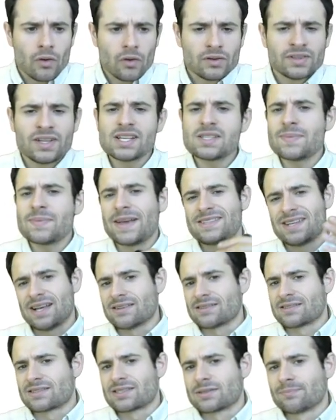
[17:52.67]
this makes
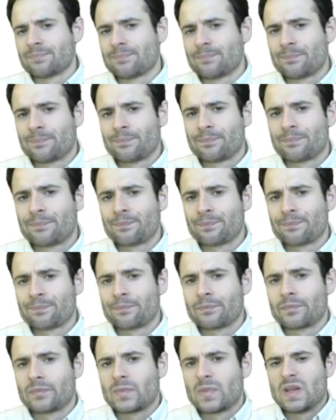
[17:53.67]
sense.
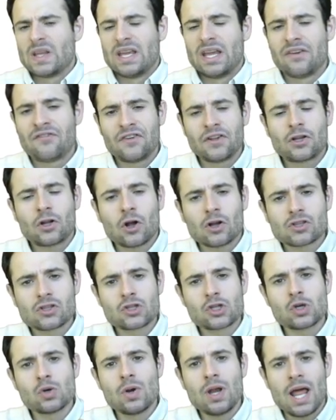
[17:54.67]
If it
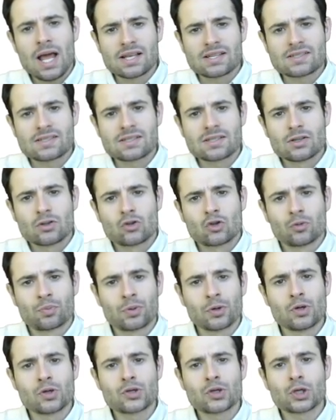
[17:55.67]
costs you less to
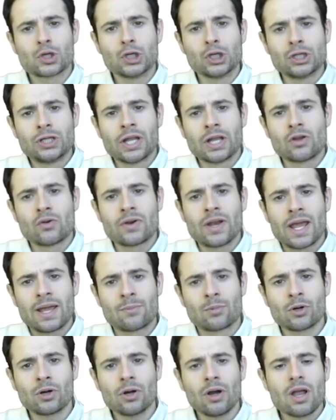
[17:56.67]
produce a good than your
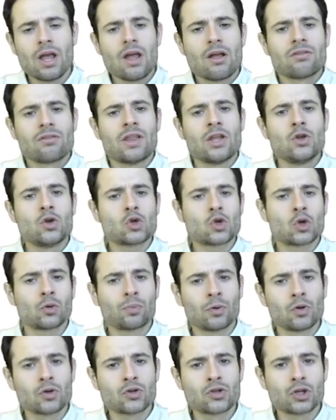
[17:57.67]
neighbor, then you should
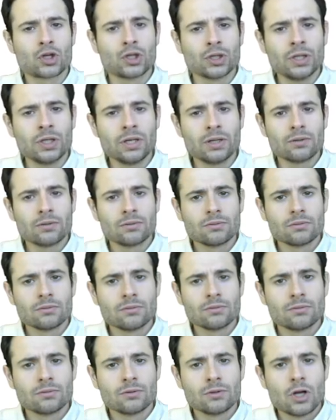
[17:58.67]
produce the good.
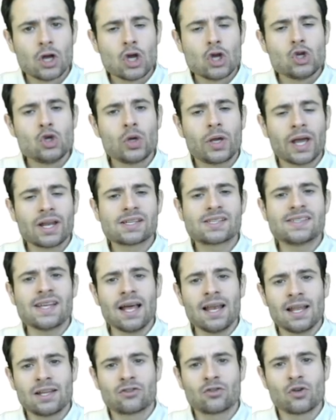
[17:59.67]
You can
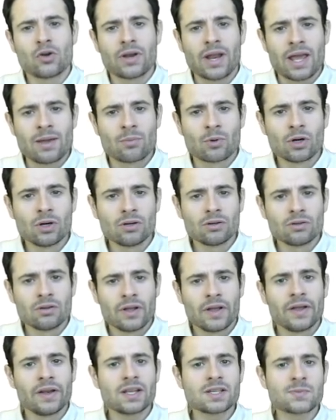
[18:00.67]
sell it to your neighbor.
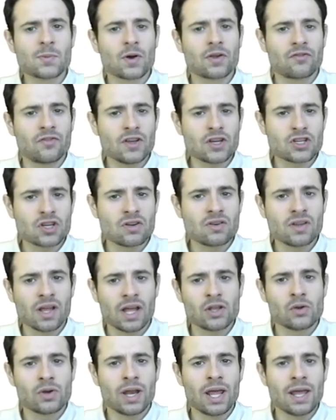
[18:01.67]
It is more efficient,
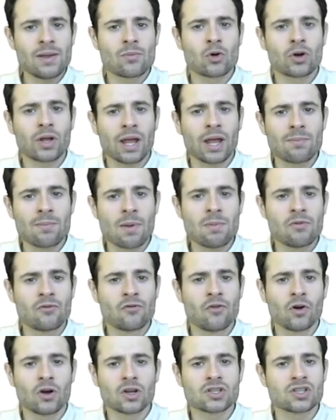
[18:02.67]
and your neighbor can maybe
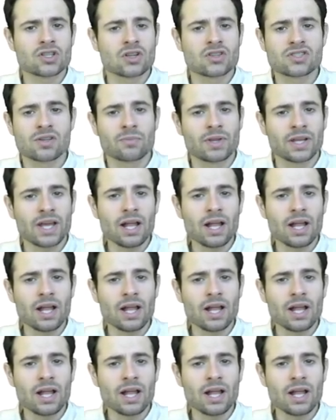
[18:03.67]
focus on something